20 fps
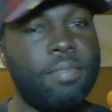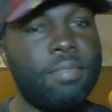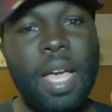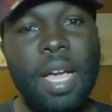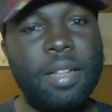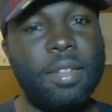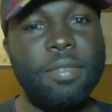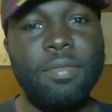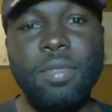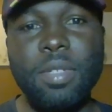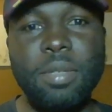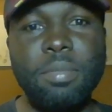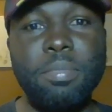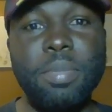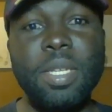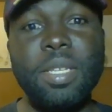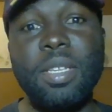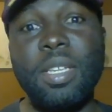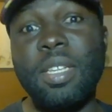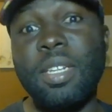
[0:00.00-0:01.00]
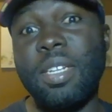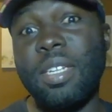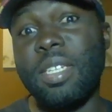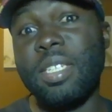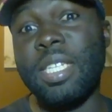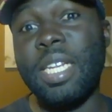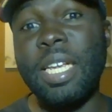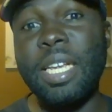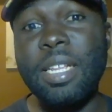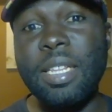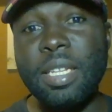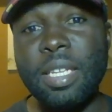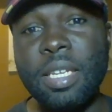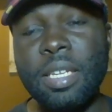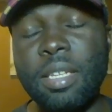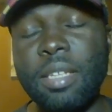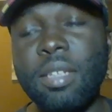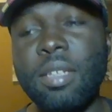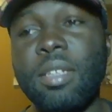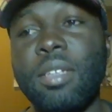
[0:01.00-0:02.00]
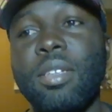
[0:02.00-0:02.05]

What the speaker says: actively be in it daily